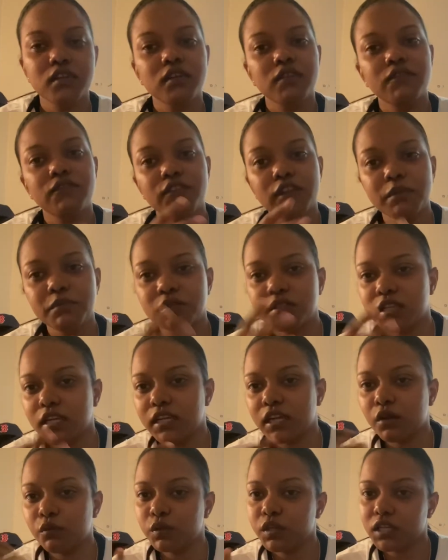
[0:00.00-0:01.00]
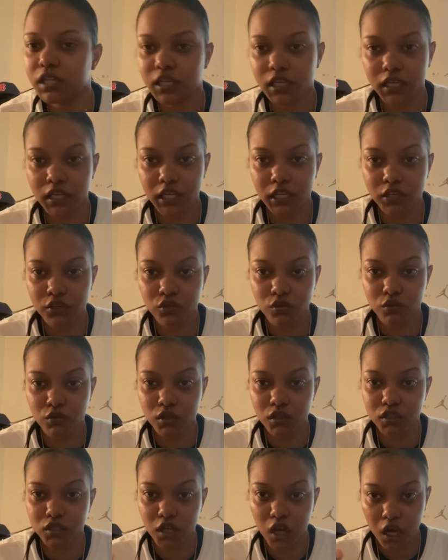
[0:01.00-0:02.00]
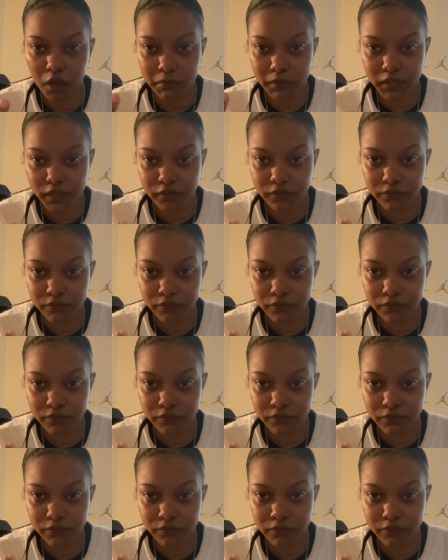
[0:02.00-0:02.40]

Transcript: femmes say that we can't handle a dominant